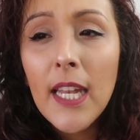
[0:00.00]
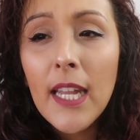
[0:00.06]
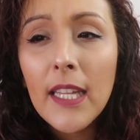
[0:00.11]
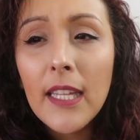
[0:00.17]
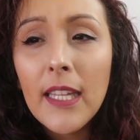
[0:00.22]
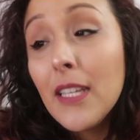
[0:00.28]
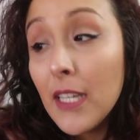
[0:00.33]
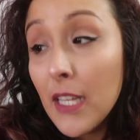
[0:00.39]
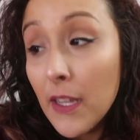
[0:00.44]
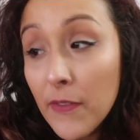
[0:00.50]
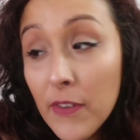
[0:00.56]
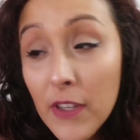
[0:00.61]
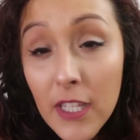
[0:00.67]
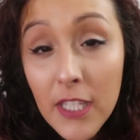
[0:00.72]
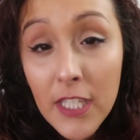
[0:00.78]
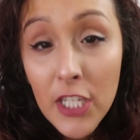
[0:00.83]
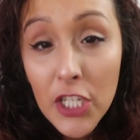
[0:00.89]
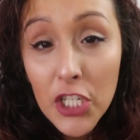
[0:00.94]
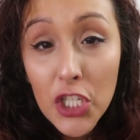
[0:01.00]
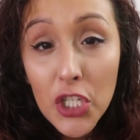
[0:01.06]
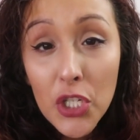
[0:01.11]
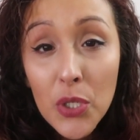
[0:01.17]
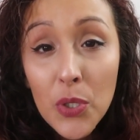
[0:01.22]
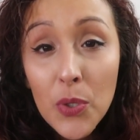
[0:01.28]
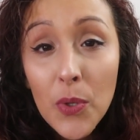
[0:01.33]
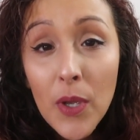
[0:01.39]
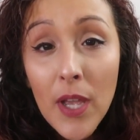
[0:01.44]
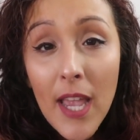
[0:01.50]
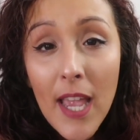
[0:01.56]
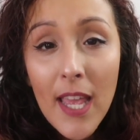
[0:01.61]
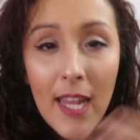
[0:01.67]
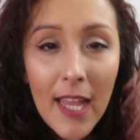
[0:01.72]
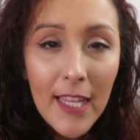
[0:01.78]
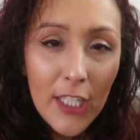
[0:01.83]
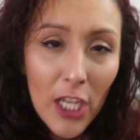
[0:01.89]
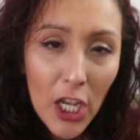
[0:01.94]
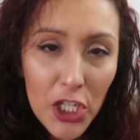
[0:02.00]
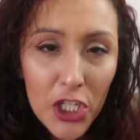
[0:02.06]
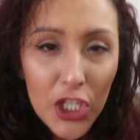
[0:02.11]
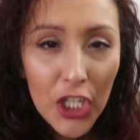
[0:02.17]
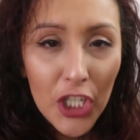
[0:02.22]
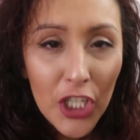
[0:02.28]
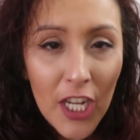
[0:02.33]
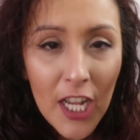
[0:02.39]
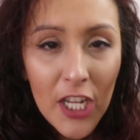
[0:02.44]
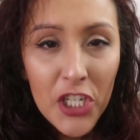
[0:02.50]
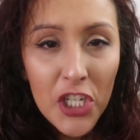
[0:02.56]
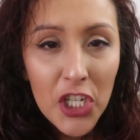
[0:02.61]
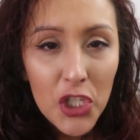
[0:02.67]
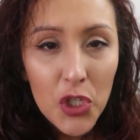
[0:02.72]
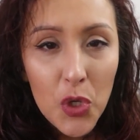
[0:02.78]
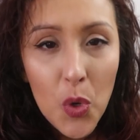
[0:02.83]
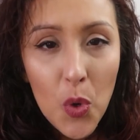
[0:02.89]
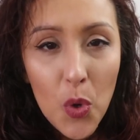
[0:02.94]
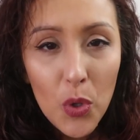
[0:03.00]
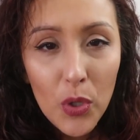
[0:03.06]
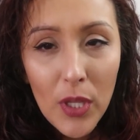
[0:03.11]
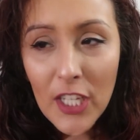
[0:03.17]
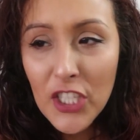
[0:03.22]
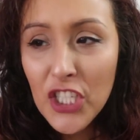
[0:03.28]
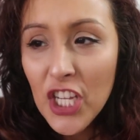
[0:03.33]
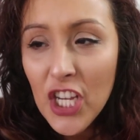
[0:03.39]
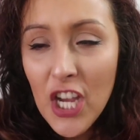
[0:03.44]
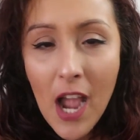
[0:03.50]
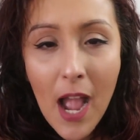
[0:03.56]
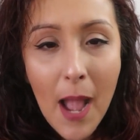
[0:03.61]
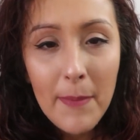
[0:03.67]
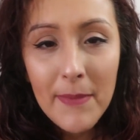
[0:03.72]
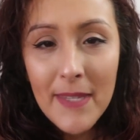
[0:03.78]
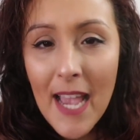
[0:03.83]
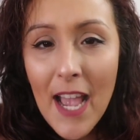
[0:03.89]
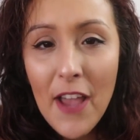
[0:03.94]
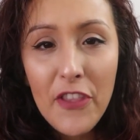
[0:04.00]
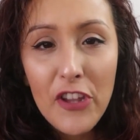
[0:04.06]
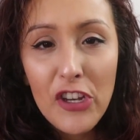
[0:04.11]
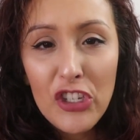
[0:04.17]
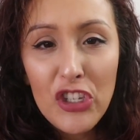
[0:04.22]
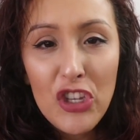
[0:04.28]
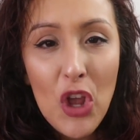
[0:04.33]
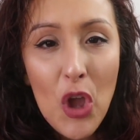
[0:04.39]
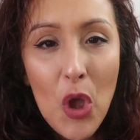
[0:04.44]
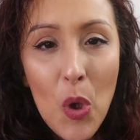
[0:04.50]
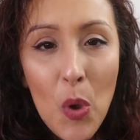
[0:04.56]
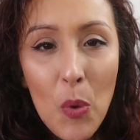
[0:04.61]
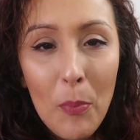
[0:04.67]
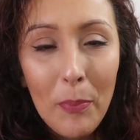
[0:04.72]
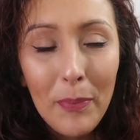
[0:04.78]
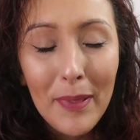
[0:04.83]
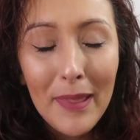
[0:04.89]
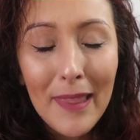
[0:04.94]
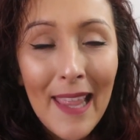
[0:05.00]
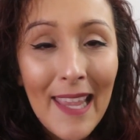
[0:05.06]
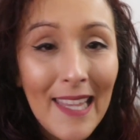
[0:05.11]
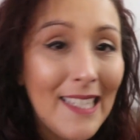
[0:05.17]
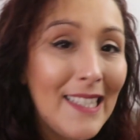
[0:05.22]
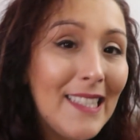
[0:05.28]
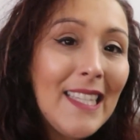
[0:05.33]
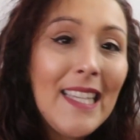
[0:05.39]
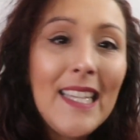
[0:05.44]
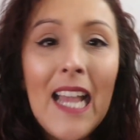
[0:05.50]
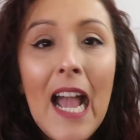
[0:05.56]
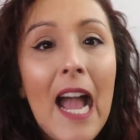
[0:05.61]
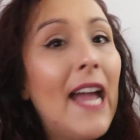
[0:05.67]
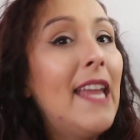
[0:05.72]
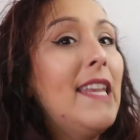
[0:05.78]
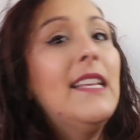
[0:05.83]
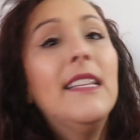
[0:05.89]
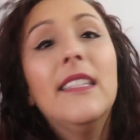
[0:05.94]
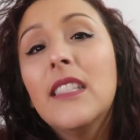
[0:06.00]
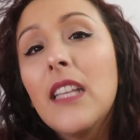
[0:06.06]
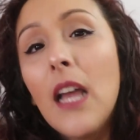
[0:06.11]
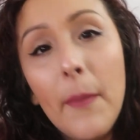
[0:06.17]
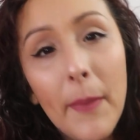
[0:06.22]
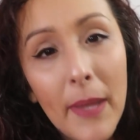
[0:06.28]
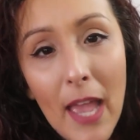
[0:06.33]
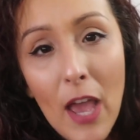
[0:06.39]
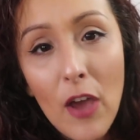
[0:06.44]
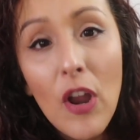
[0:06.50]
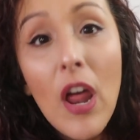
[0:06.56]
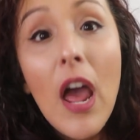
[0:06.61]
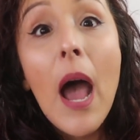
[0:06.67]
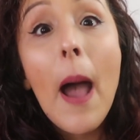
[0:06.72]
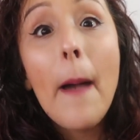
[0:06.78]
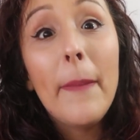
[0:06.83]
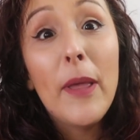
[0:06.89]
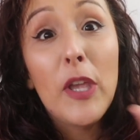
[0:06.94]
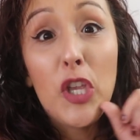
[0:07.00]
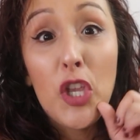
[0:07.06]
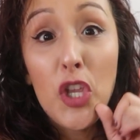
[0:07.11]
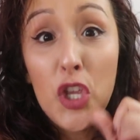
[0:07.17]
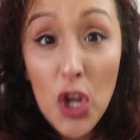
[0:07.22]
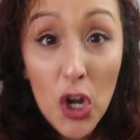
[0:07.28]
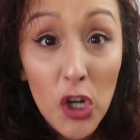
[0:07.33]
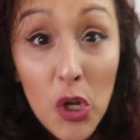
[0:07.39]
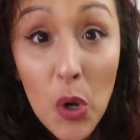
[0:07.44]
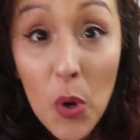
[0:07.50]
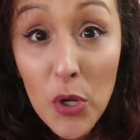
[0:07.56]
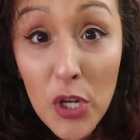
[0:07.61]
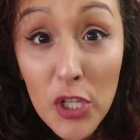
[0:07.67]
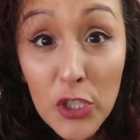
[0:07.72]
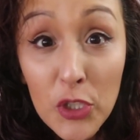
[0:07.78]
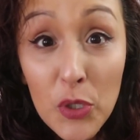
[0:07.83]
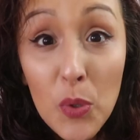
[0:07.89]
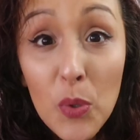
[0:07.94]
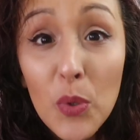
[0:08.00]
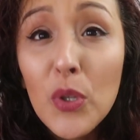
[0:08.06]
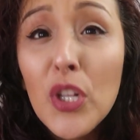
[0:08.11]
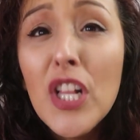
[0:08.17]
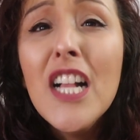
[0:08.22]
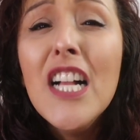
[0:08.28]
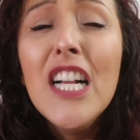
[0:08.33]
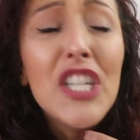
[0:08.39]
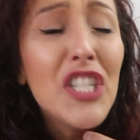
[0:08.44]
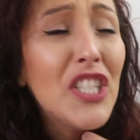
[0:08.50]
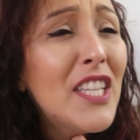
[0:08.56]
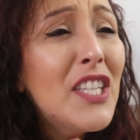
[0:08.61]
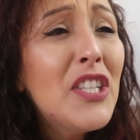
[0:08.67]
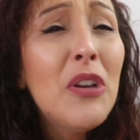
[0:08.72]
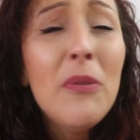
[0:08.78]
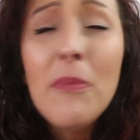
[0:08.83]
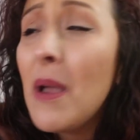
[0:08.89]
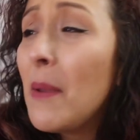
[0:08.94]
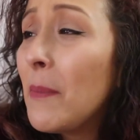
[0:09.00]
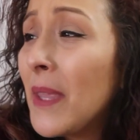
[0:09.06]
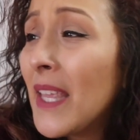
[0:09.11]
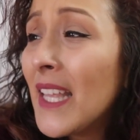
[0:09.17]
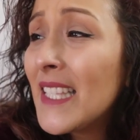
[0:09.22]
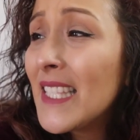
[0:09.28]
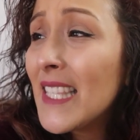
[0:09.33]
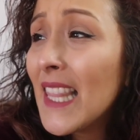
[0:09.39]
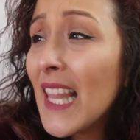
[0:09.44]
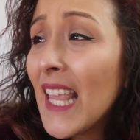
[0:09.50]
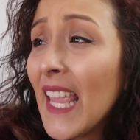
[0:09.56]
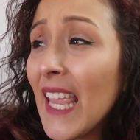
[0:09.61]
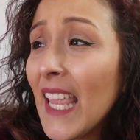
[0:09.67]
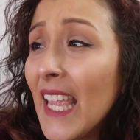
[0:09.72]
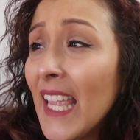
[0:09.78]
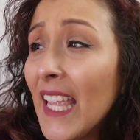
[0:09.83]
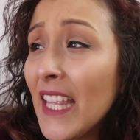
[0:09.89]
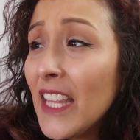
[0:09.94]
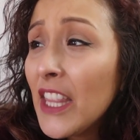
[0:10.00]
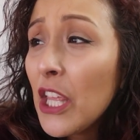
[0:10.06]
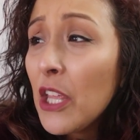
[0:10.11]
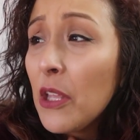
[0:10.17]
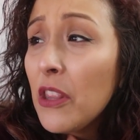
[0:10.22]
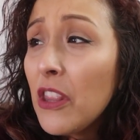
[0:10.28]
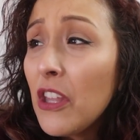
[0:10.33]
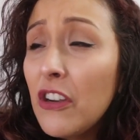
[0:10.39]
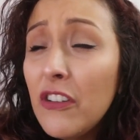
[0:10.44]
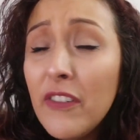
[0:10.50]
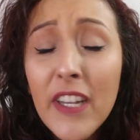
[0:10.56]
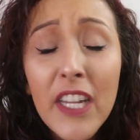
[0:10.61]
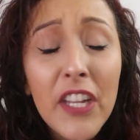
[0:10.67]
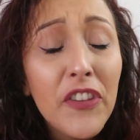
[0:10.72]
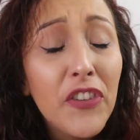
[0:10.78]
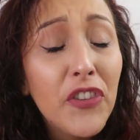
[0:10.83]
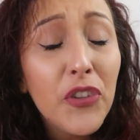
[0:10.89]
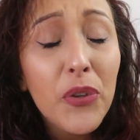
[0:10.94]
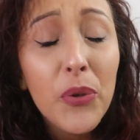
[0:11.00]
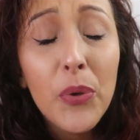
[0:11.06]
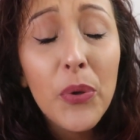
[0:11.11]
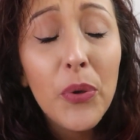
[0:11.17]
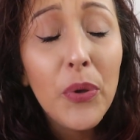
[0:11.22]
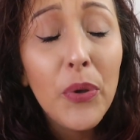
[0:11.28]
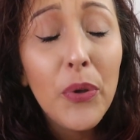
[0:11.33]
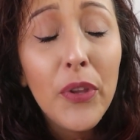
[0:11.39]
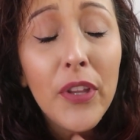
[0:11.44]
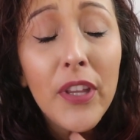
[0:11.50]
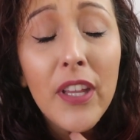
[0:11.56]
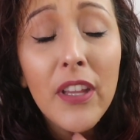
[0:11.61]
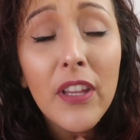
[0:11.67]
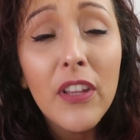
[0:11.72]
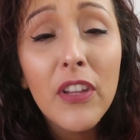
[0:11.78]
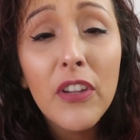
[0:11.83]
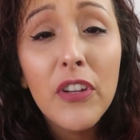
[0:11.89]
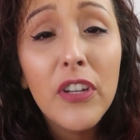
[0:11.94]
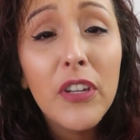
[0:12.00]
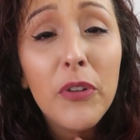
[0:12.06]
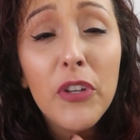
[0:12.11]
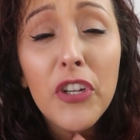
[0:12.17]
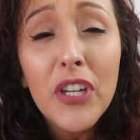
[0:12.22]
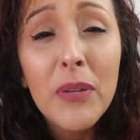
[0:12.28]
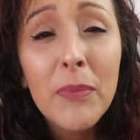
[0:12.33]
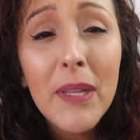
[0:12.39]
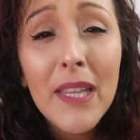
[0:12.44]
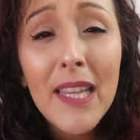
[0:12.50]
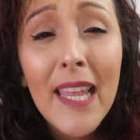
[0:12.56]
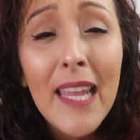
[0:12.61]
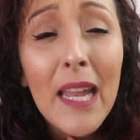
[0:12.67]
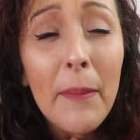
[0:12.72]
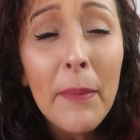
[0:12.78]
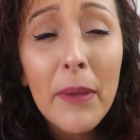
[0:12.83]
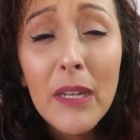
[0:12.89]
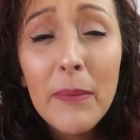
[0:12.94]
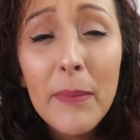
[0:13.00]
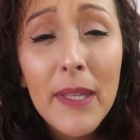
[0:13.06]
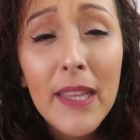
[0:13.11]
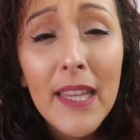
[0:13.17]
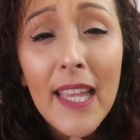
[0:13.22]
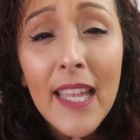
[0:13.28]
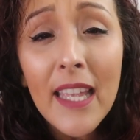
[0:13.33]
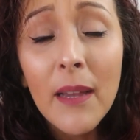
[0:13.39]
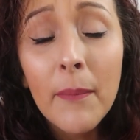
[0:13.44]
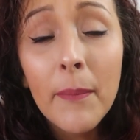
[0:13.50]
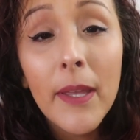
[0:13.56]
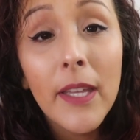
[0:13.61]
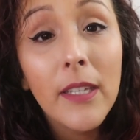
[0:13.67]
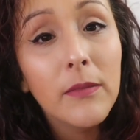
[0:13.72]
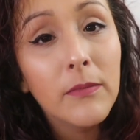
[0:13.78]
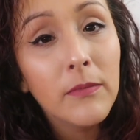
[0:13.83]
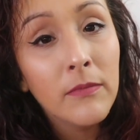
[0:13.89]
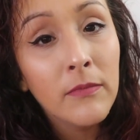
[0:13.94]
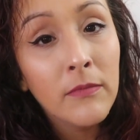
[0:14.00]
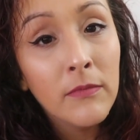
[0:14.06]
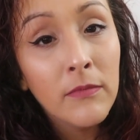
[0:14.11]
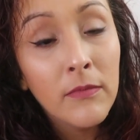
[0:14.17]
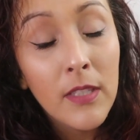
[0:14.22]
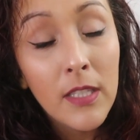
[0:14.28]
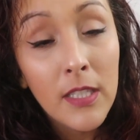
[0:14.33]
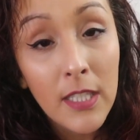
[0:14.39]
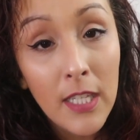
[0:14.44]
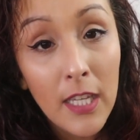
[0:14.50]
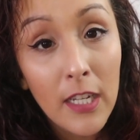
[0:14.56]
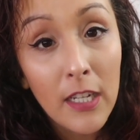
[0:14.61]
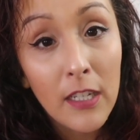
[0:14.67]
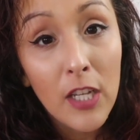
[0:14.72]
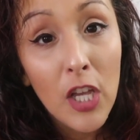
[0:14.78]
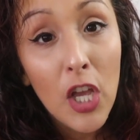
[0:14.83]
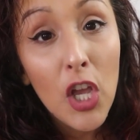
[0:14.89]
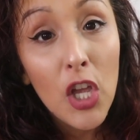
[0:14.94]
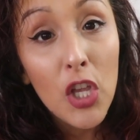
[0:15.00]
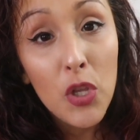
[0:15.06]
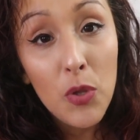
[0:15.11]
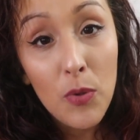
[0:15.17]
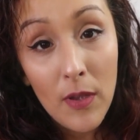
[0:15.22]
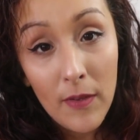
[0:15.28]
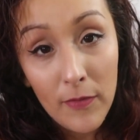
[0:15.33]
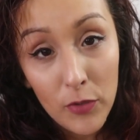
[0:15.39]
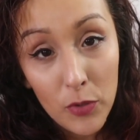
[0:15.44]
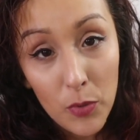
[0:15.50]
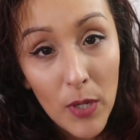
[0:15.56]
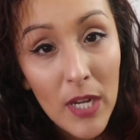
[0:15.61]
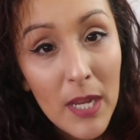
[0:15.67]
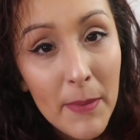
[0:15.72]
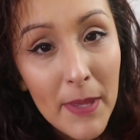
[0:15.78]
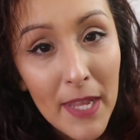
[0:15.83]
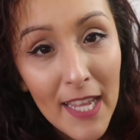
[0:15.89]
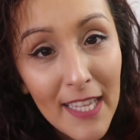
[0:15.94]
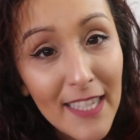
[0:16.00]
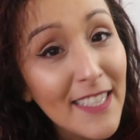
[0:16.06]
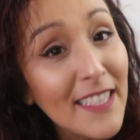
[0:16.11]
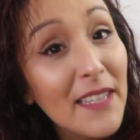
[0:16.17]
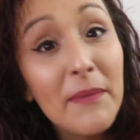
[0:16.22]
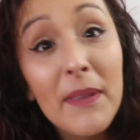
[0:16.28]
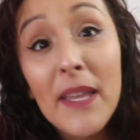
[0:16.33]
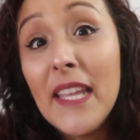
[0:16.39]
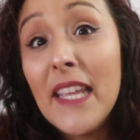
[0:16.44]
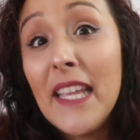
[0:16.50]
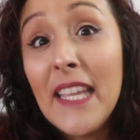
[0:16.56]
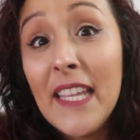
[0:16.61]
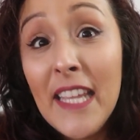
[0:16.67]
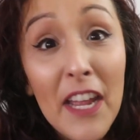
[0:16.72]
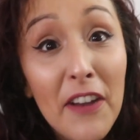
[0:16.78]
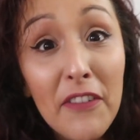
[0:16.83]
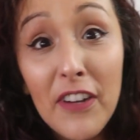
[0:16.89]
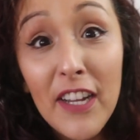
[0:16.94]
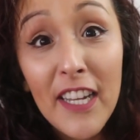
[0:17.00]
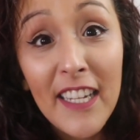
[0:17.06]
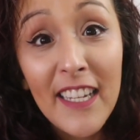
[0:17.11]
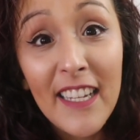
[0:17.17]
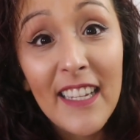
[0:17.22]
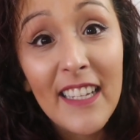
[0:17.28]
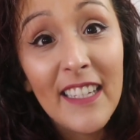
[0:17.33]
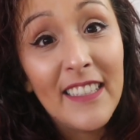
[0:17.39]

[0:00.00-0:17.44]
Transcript: And I give her the tissue and I touch her and she's cool. Like she calmed down. There's no blazing hotness coming out. I'm like, you're going to school. She's like, no, mommy, it's late. They, they're already in school. You're, going to be late. I'm going to be late. I'm like, Ziana, you have 20 minutes. I'm like, get ready.